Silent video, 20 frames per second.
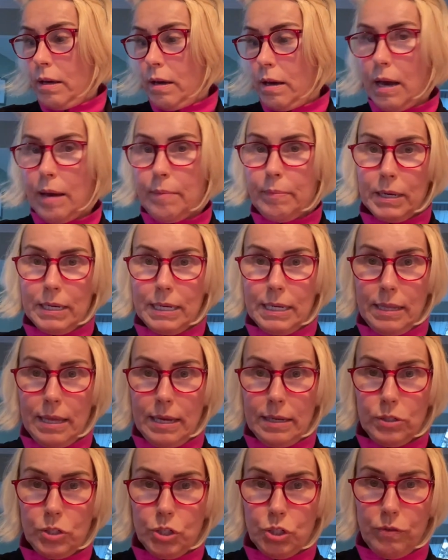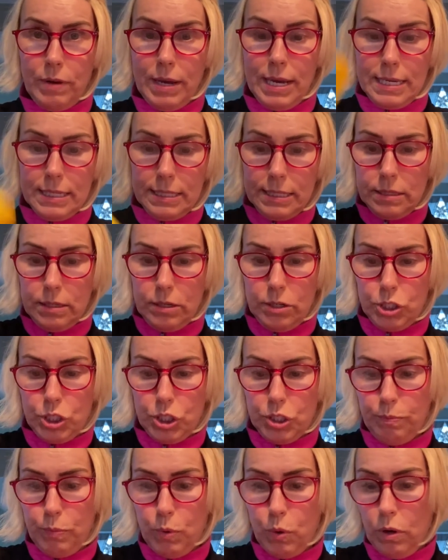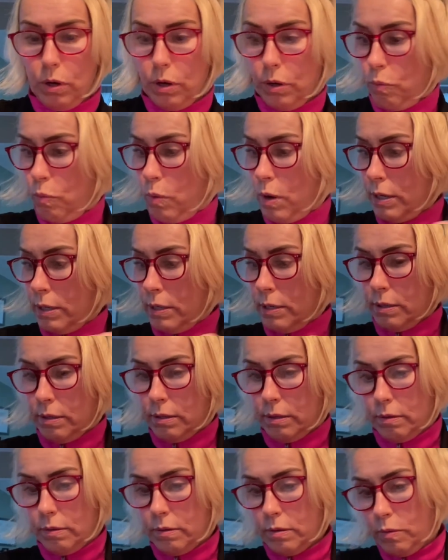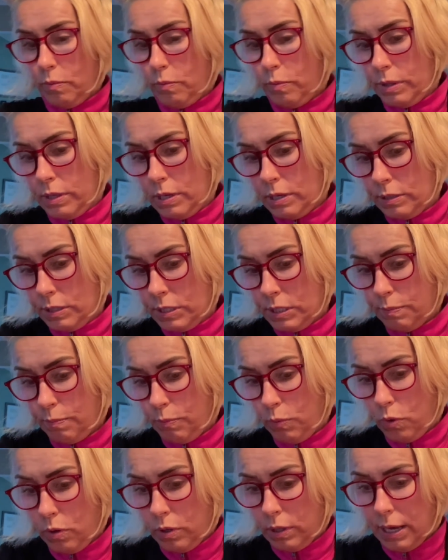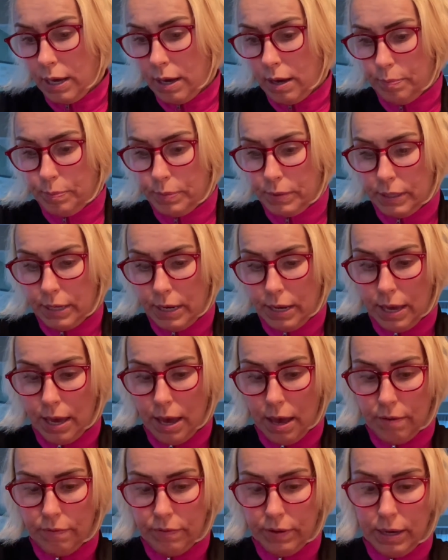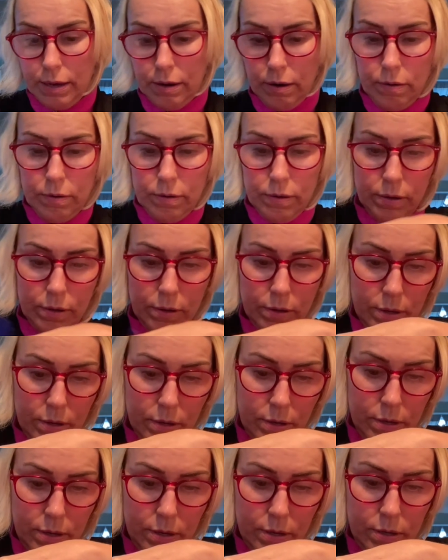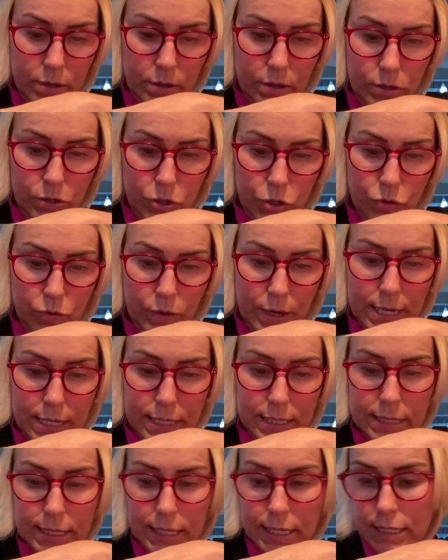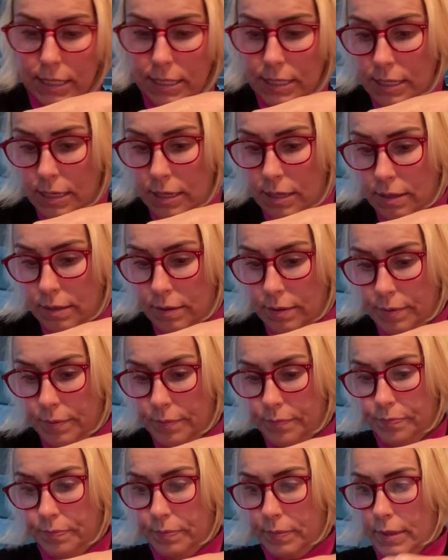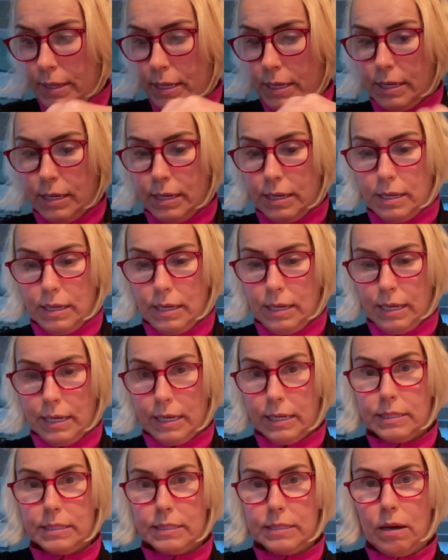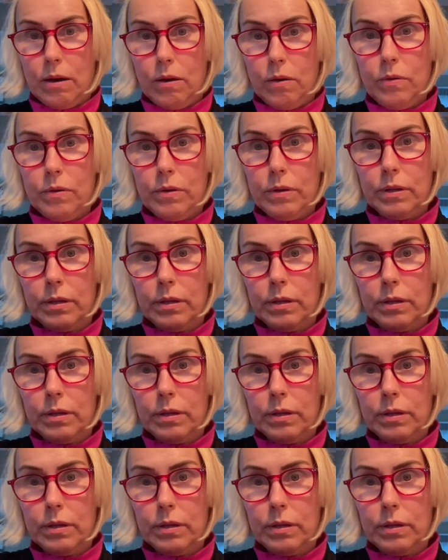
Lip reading: I'm gonna then trace a smaller one with a small cup that I have here. Trace it like so.